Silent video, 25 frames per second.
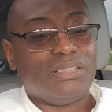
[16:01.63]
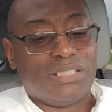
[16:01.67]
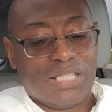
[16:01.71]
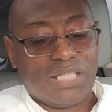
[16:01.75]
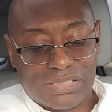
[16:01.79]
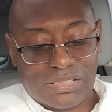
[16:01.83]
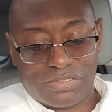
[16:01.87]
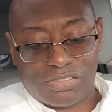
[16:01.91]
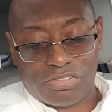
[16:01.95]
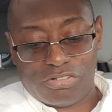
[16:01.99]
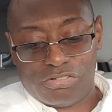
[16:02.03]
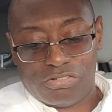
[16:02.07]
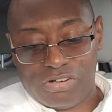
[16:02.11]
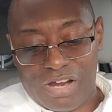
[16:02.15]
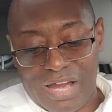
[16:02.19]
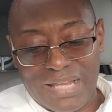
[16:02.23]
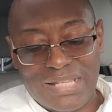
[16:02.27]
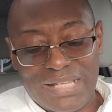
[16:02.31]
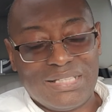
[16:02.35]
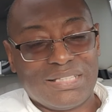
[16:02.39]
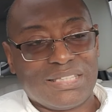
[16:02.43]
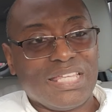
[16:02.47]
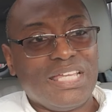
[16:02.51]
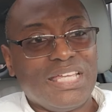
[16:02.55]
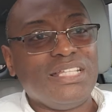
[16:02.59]
That's the
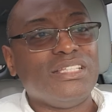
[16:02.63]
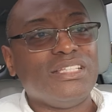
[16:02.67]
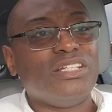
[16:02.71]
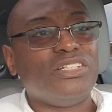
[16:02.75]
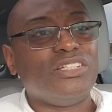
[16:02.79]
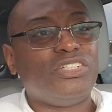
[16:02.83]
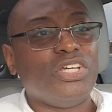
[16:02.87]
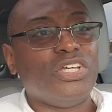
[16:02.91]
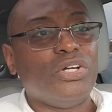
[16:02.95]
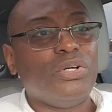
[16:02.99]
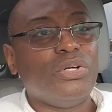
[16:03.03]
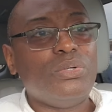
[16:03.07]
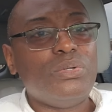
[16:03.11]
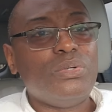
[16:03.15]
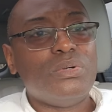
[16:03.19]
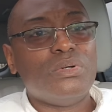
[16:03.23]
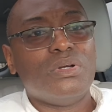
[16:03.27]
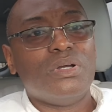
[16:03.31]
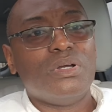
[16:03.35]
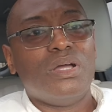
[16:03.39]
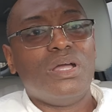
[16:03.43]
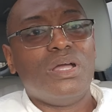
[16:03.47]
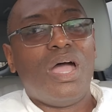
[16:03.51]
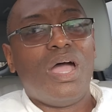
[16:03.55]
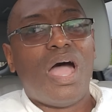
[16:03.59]
right thing to do.
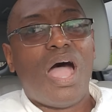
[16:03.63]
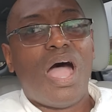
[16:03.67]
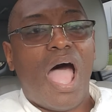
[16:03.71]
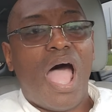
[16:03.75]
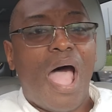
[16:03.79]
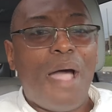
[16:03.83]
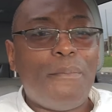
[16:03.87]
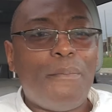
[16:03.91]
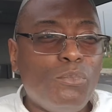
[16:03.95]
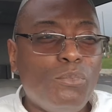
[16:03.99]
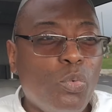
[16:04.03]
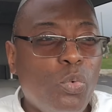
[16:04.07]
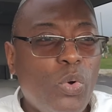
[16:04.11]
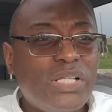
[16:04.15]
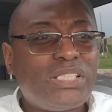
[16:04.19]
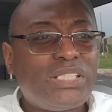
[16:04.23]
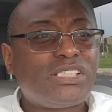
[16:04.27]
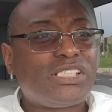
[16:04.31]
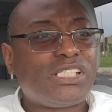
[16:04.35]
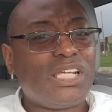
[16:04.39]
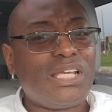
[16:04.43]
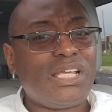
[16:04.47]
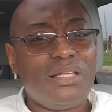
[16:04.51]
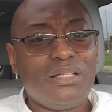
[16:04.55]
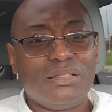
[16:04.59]
I'm
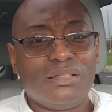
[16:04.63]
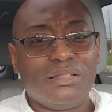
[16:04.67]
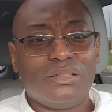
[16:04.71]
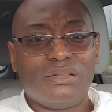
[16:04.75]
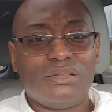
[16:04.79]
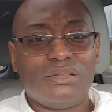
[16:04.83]
with you.